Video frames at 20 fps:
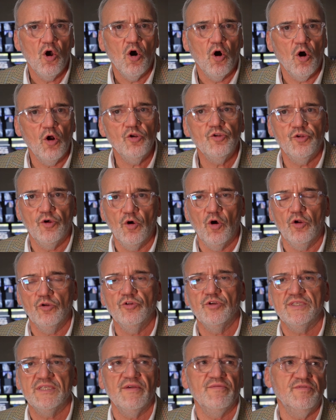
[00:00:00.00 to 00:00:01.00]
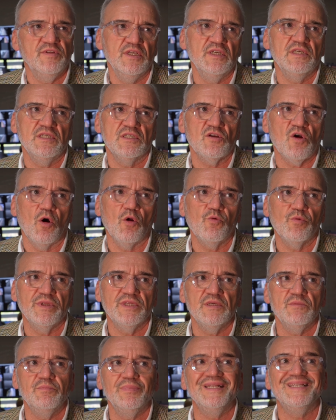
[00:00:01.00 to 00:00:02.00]
All the, all the safety is
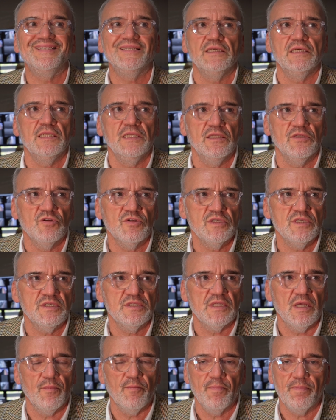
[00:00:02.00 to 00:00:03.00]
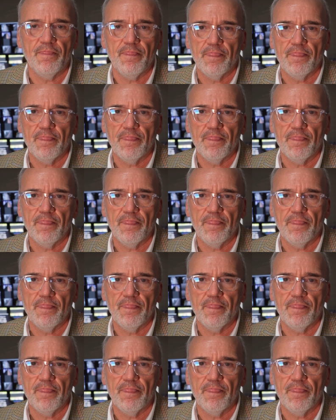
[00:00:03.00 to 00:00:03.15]
already built in the system.